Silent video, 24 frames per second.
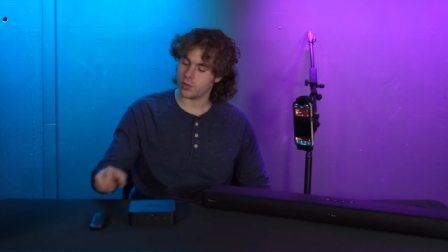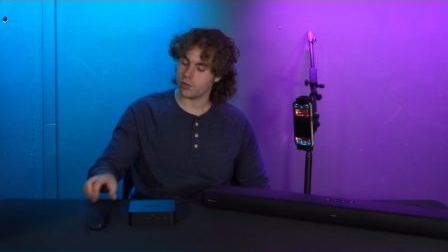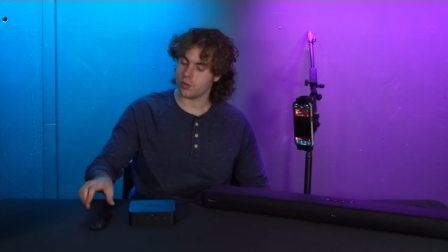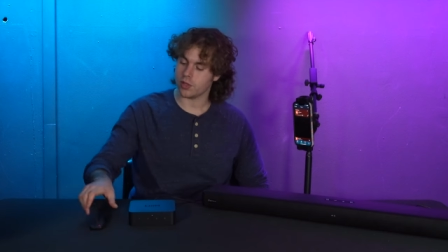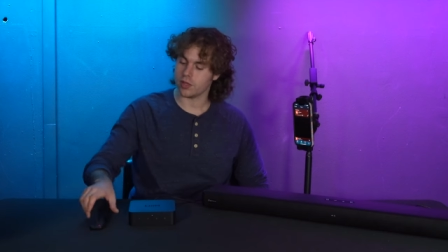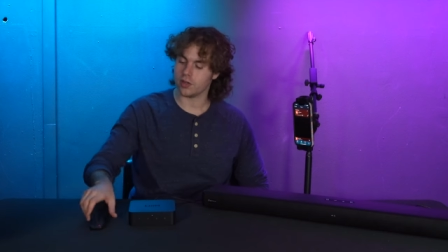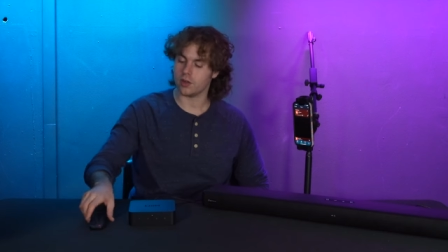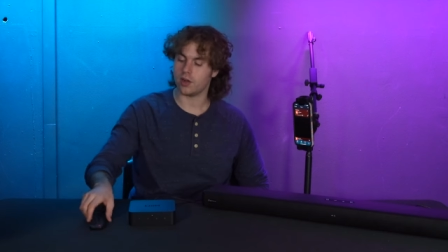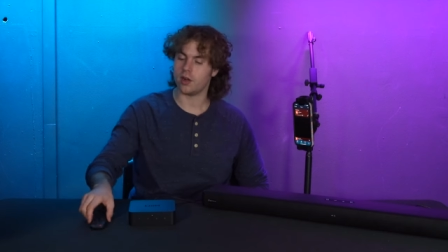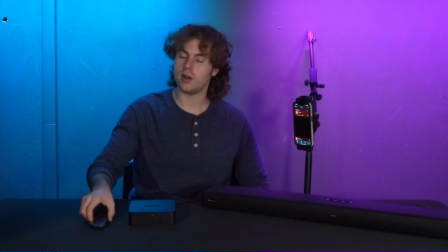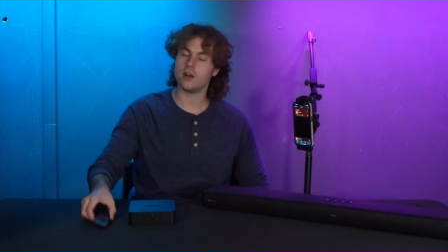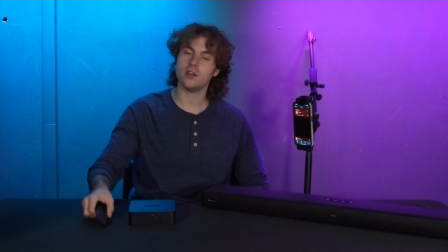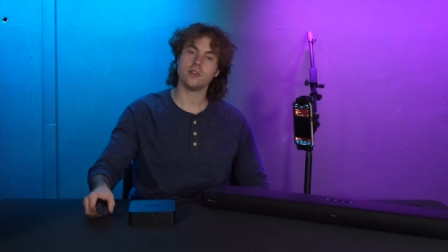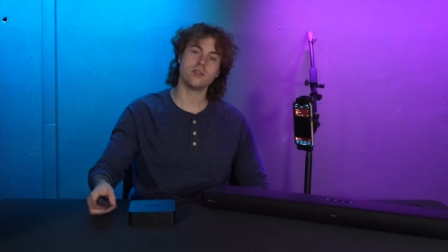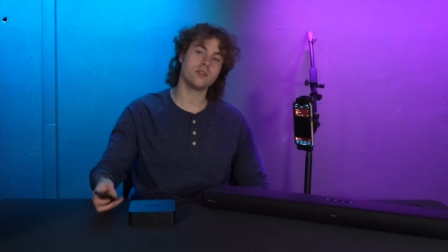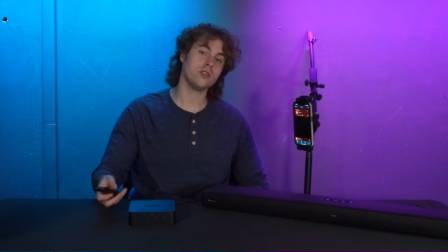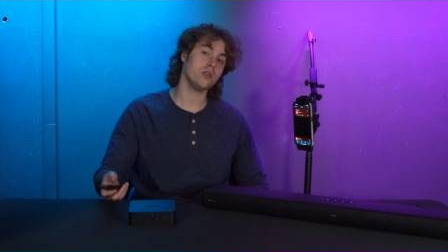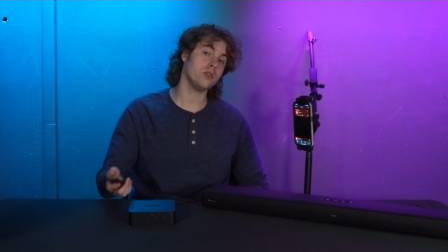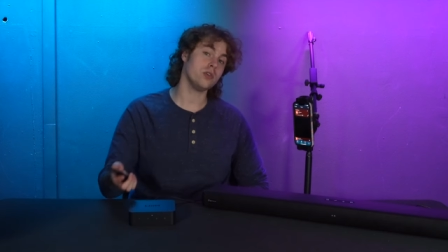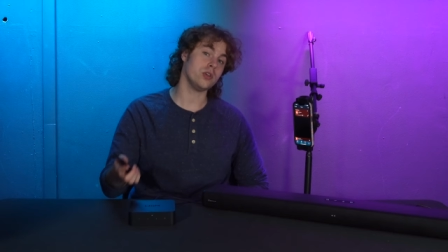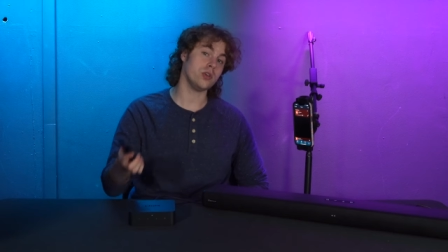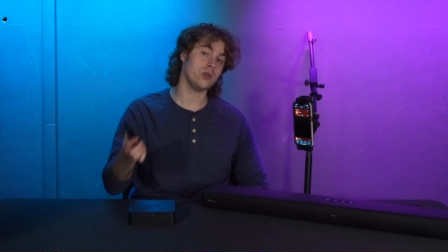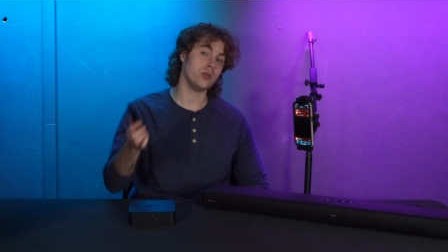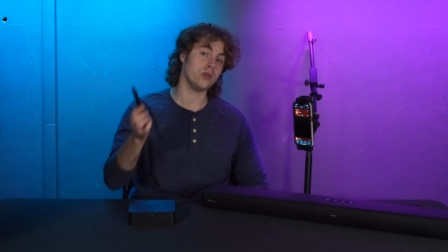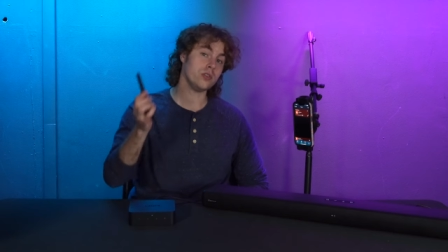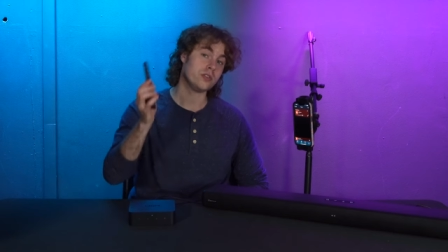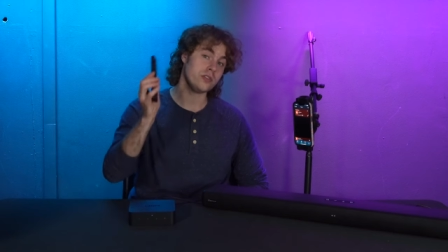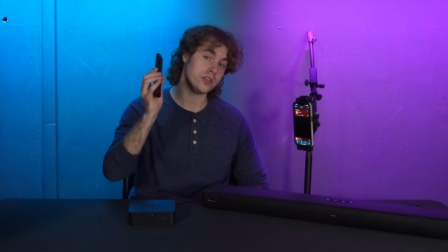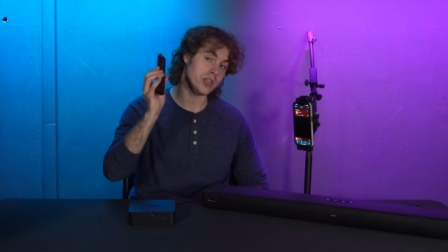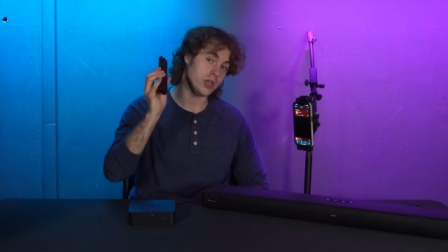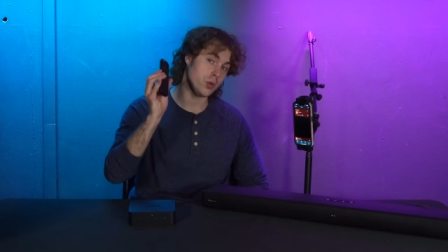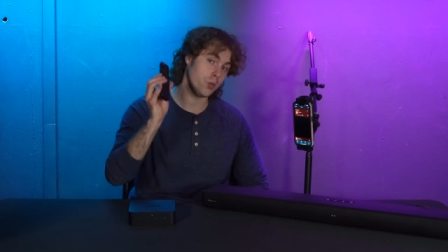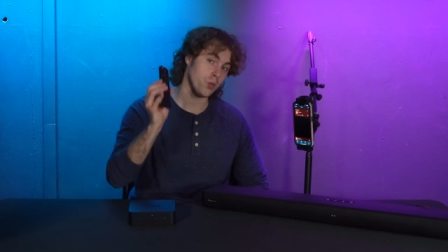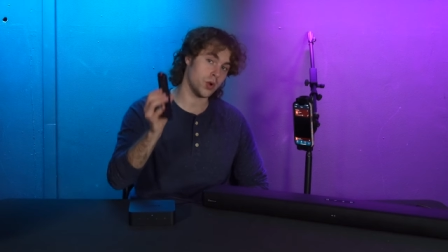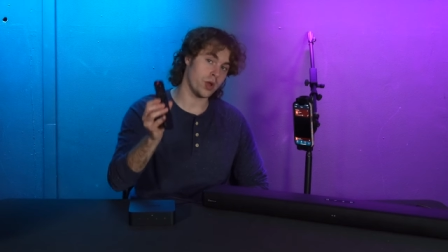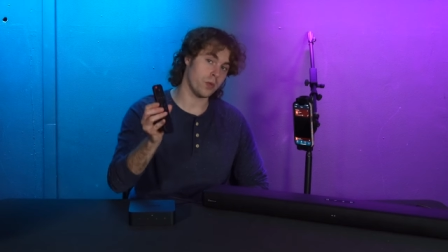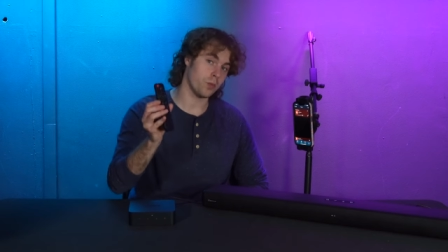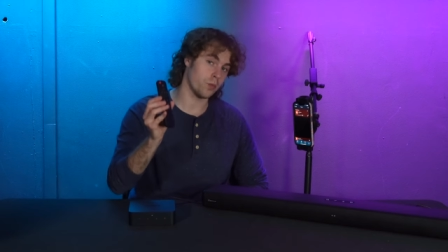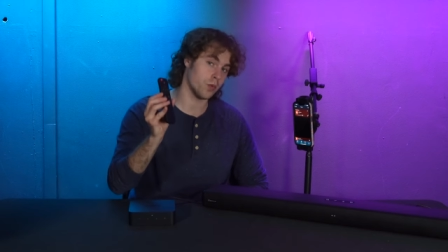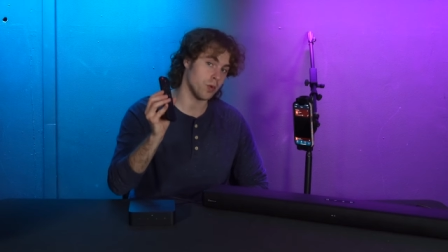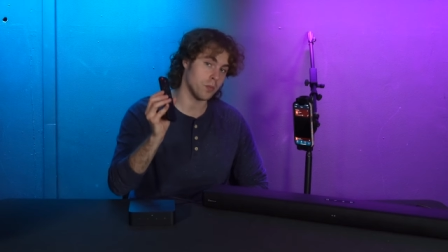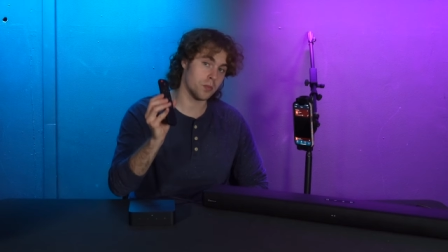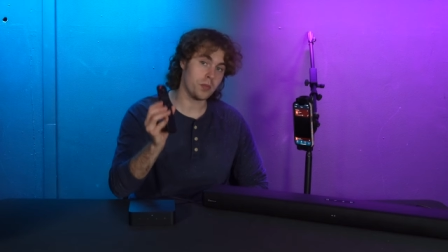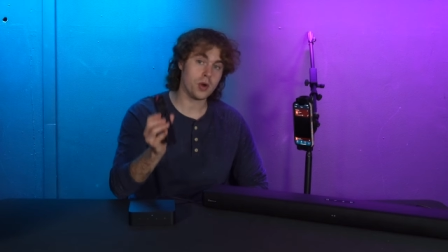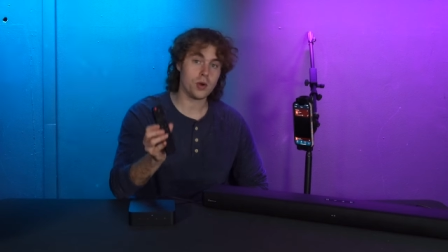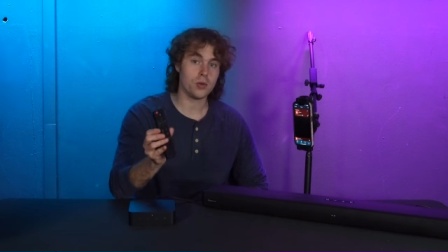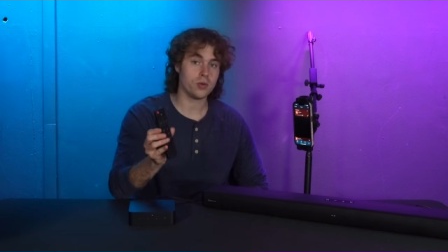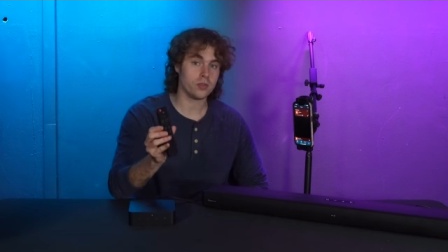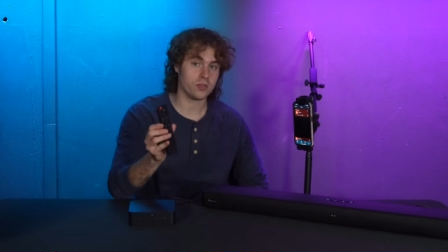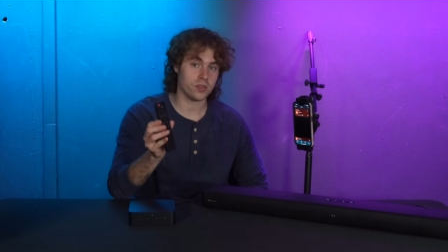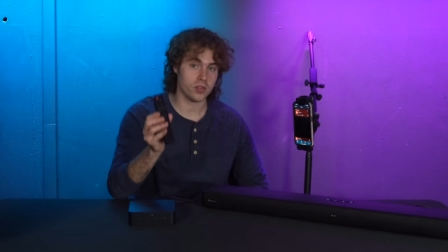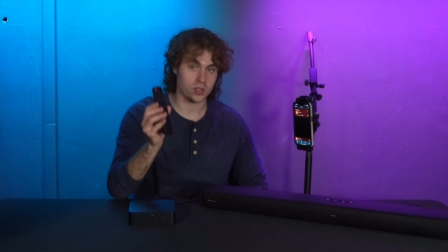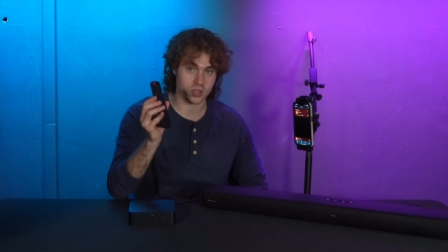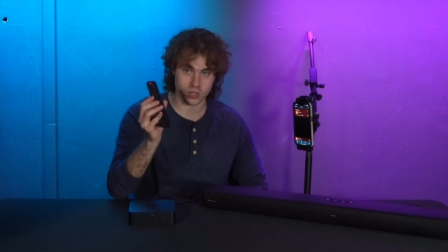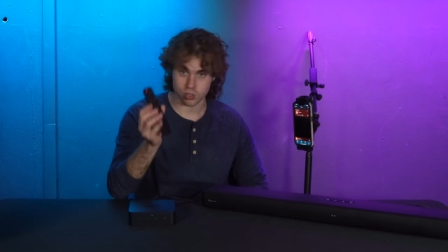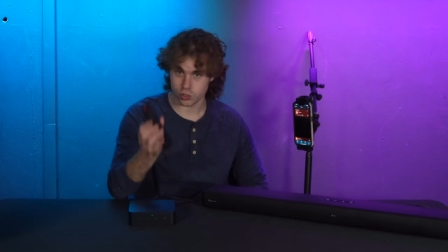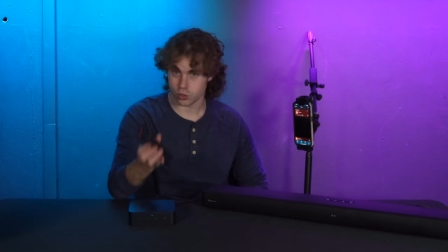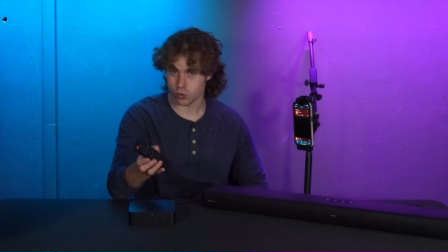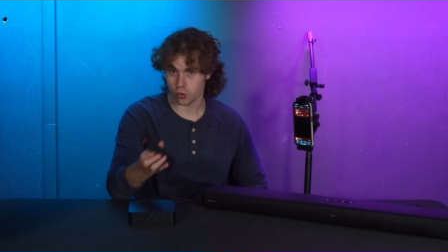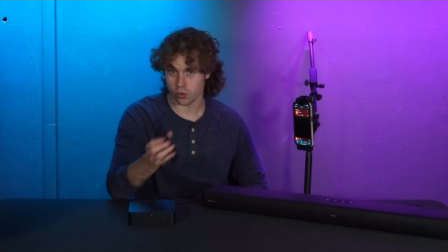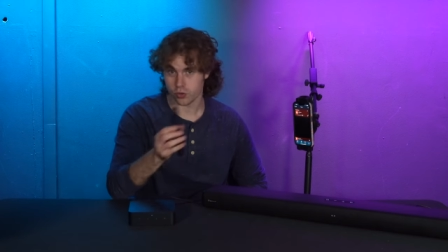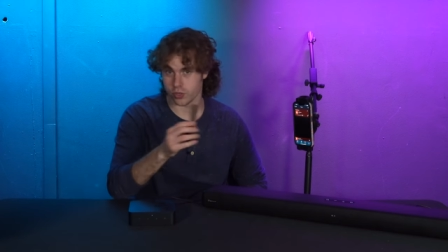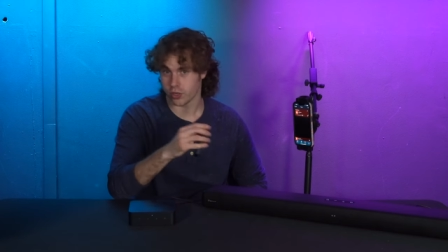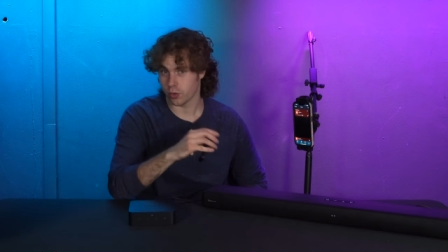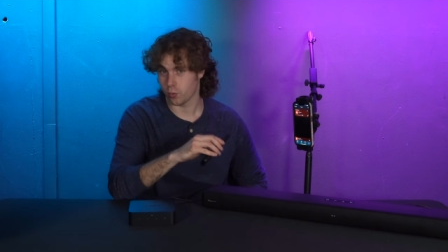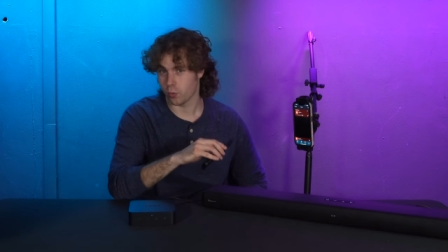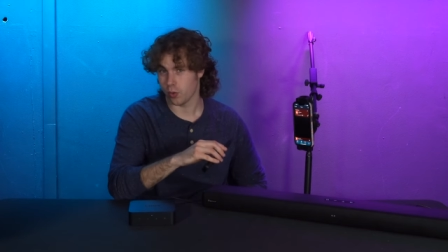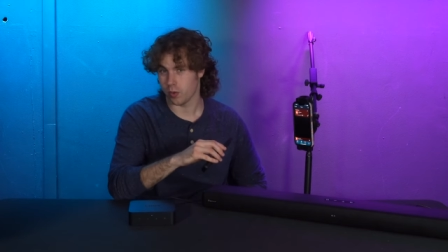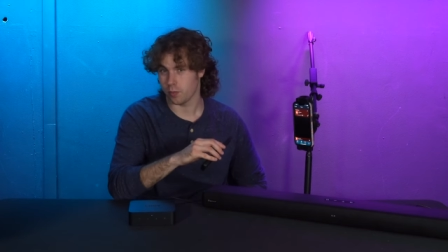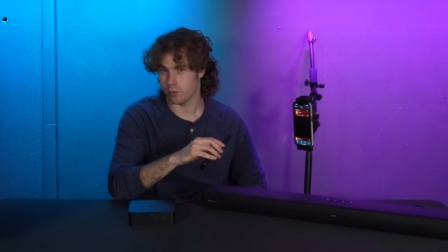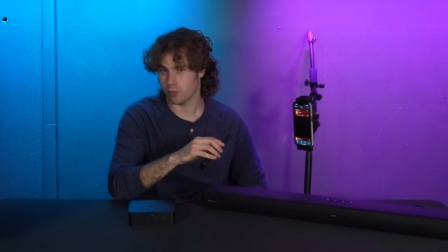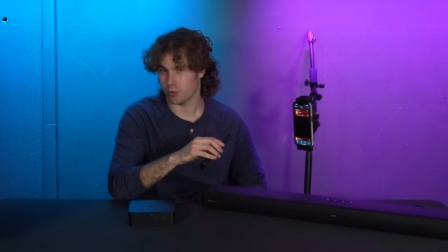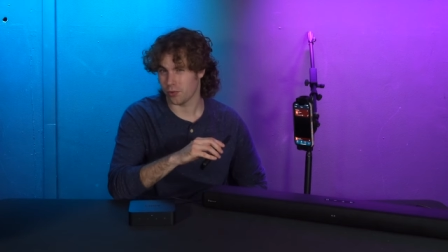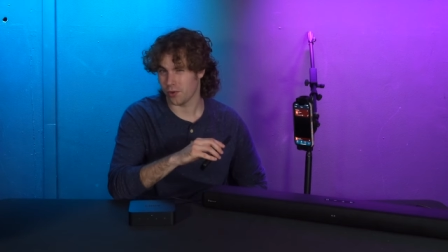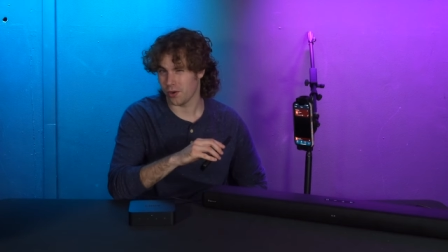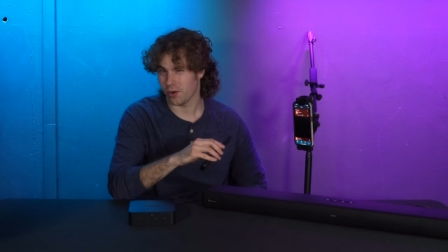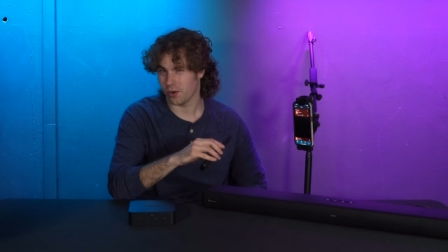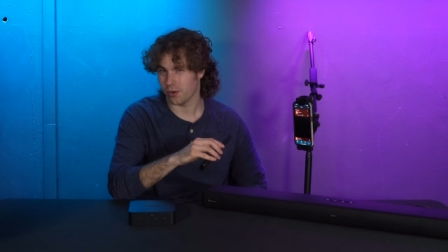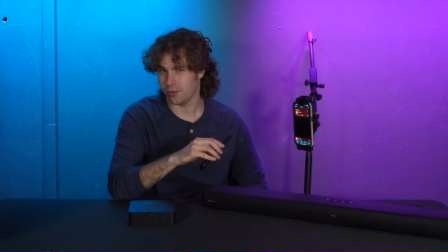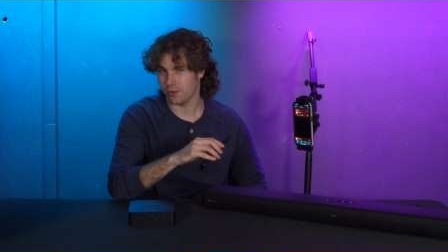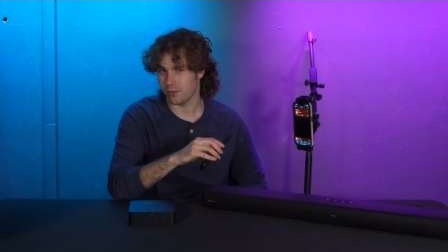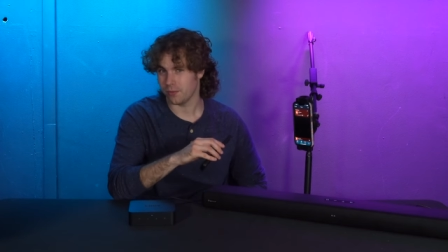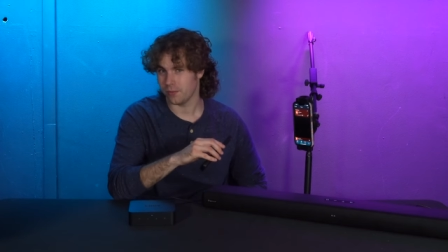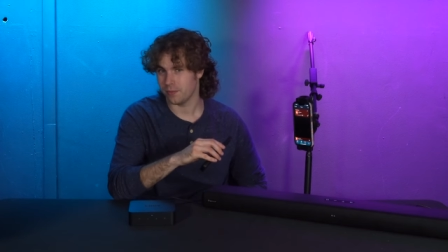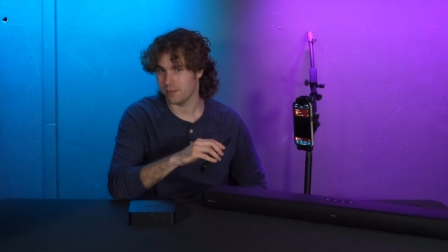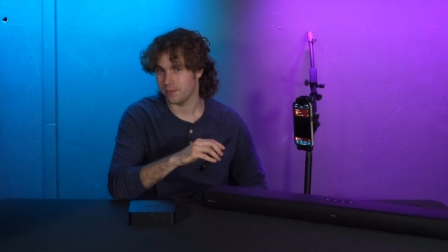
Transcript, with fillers: you can also use the WiiM remote to control your WiiM Pro.